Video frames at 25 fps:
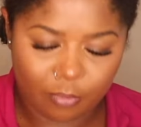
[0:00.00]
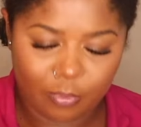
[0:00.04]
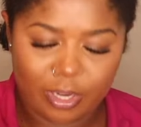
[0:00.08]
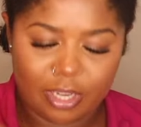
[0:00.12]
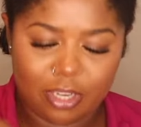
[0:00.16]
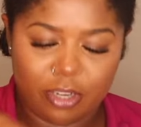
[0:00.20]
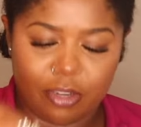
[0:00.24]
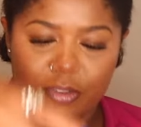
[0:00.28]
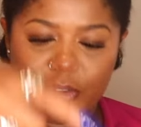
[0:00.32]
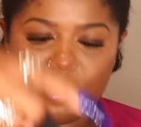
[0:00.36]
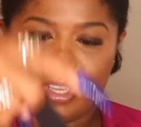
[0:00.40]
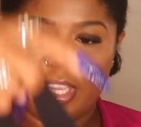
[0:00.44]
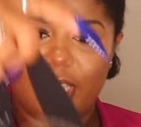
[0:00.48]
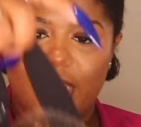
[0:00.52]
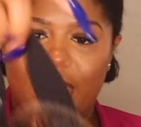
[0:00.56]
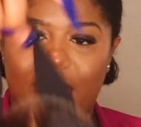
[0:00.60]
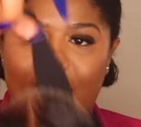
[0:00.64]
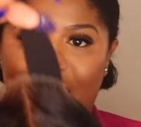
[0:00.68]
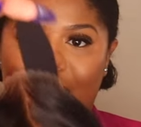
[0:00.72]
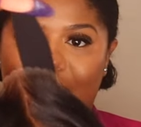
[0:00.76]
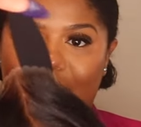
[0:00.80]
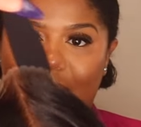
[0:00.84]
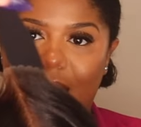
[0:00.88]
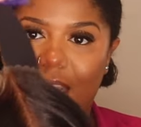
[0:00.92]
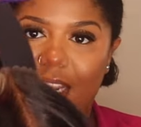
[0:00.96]
We do get
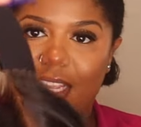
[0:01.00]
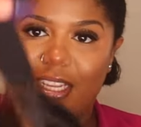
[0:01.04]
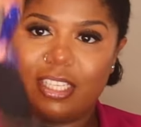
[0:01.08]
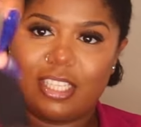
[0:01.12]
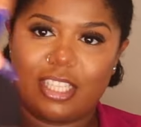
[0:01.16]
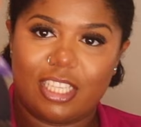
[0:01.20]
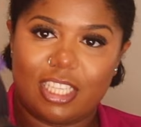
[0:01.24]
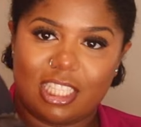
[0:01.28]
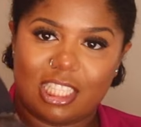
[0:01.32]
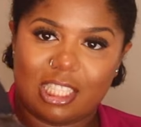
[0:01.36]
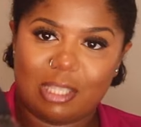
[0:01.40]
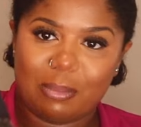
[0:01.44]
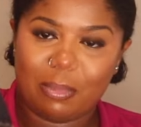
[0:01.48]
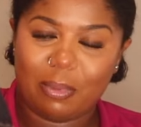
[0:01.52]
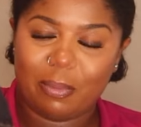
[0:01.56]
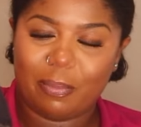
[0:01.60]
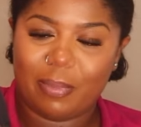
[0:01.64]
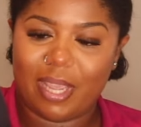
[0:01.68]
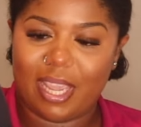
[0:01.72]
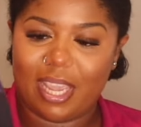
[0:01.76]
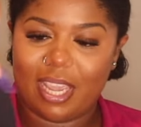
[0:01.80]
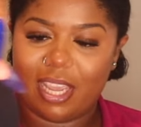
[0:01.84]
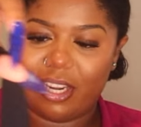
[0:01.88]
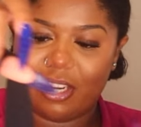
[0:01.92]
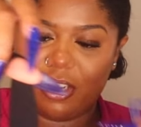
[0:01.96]
an adjustable
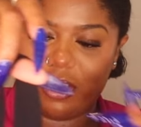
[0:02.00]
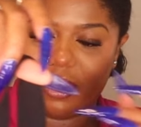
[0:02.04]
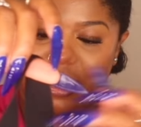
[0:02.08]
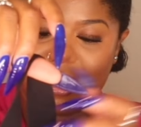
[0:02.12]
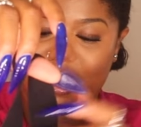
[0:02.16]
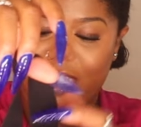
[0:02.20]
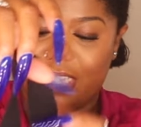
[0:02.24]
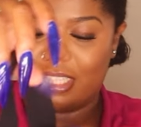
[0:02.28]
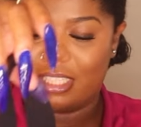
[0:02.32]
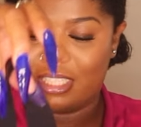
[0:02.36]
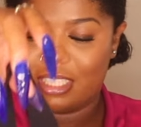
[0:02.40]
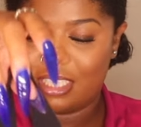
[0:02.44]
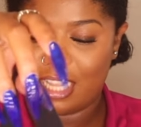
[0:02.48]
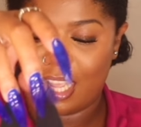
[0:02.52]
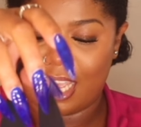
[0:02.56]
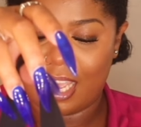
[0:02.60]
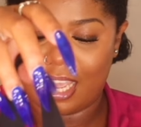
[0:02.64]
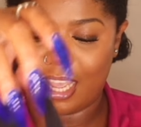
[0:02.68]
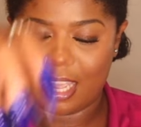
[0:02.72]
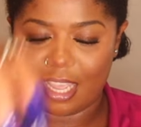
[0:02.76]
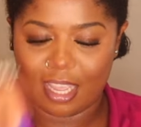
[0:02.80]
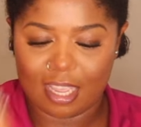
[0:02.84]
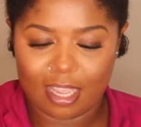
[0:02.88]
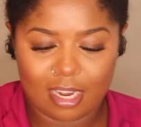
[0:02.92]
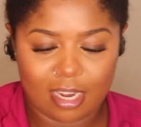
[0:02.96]
band on the
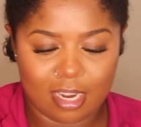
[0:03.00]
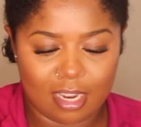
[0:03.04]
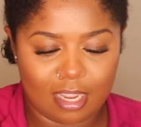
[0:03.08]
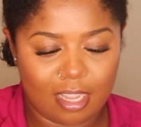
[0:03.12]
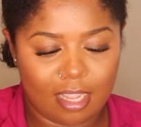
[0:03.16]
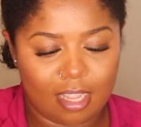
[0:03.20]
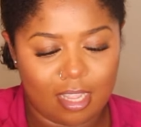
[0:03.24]
inside